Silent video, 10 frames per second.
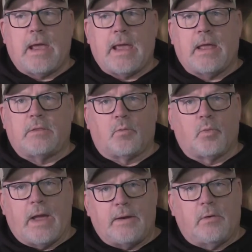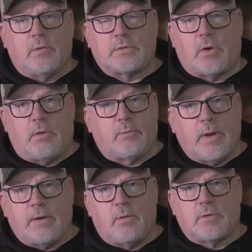And the red oaks, all the
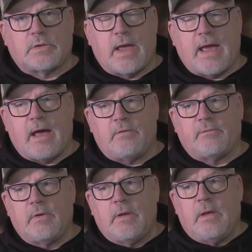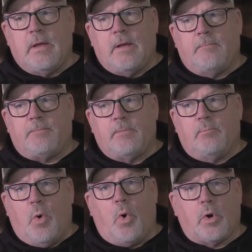red oaks have
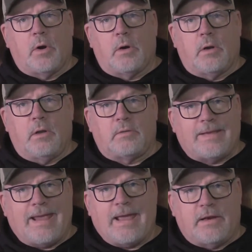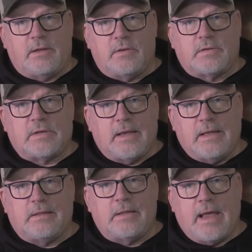more tannins
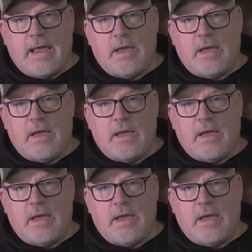in the